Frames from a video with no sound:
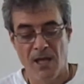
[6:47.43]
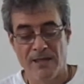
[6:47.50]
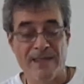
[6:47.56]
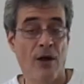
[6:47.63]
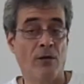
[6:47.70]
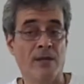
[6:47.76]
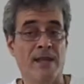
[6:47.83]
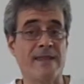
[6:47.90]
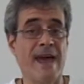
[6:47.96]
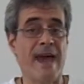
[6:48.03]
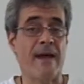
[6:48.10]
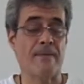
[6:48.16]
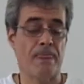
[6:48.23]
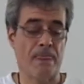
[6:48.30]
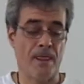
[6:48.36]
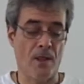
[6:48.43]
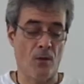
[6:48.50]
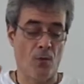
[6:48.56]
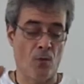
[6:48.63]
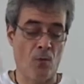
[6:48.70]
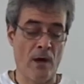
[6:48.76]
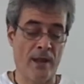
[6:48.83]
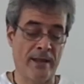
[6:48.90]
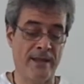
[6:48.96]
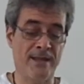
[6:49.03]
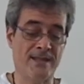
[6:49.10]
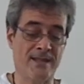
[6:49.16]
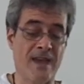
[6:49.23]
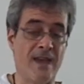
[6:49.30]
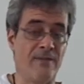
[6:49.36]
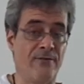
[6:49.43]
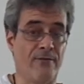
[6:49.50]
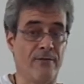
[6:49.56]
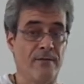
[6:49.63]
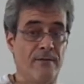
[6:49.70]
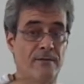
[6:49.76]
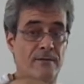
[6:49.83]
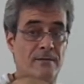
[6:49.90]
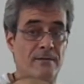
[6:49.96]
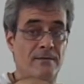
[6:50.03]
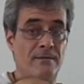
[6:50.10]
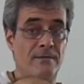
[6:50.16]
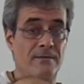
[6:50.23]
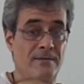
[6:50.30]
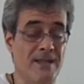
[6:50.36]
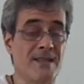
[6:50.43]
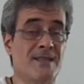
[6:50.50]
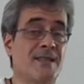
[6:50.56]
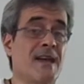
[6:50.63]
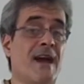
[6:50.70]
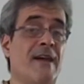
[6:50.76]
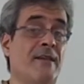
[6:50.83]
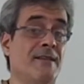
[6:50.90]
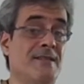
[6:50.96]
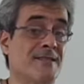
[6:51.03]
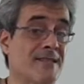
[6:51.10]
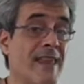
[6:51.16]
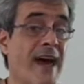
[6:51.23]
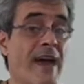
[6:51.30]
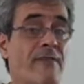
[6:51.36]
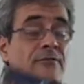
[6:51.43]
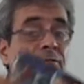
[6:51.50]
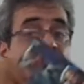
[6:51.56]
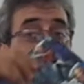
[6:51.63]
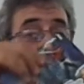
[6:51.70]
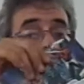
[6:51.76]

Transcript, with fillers: Not only that, while he saved this guy his life,